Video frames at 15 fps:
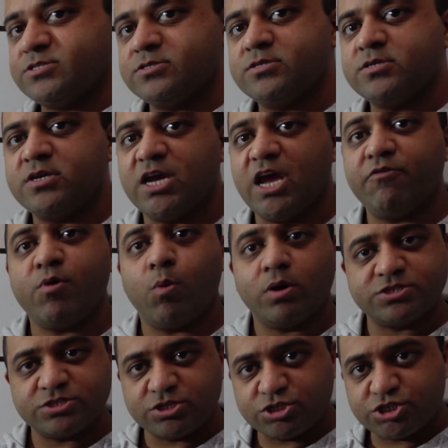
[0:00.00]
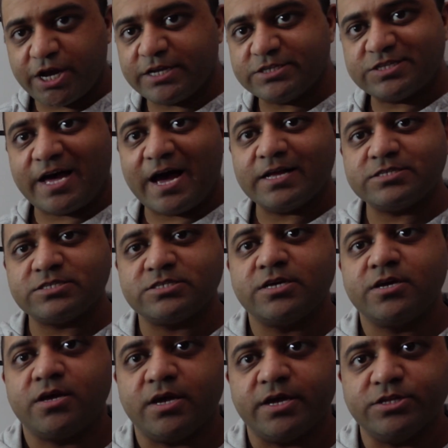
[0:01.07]
if we wanted to change that
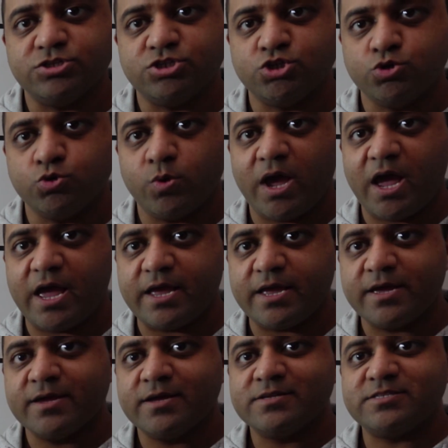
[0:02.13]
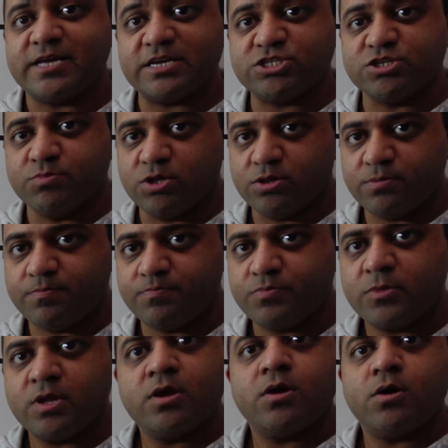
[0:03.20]
into a decimal?
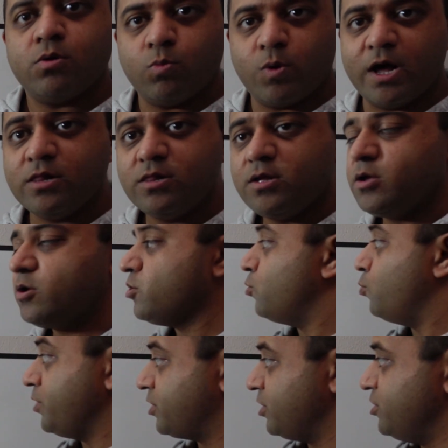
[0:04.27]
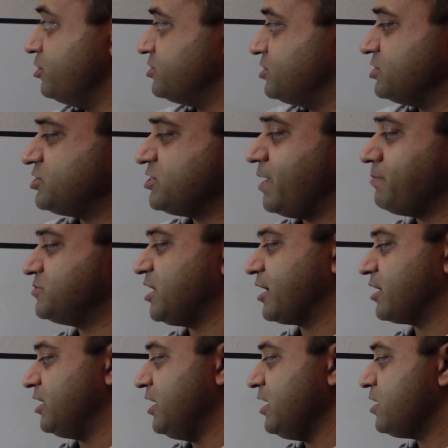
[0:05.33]
Well, we can use the same
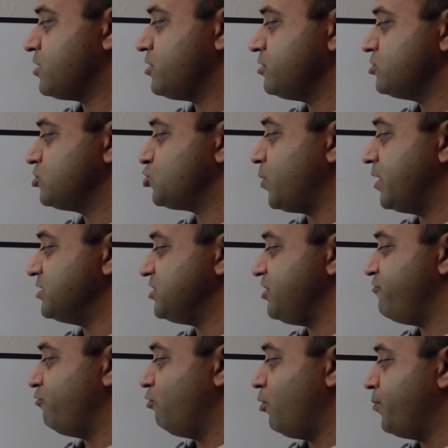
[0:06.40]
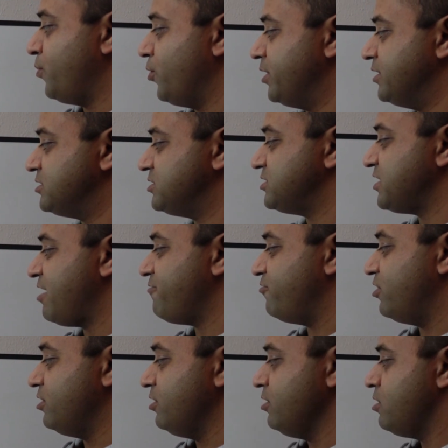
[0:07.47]
technique, 24.7
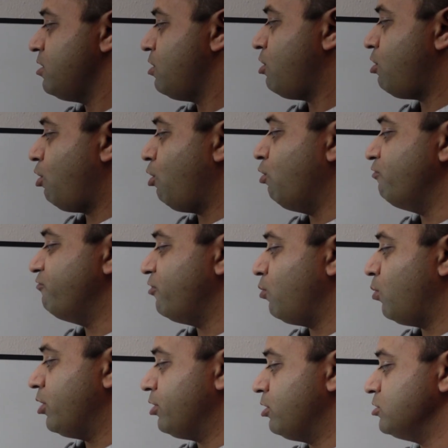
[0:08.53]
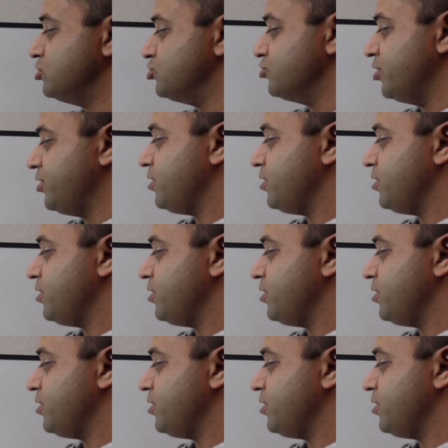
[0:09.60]
over 100,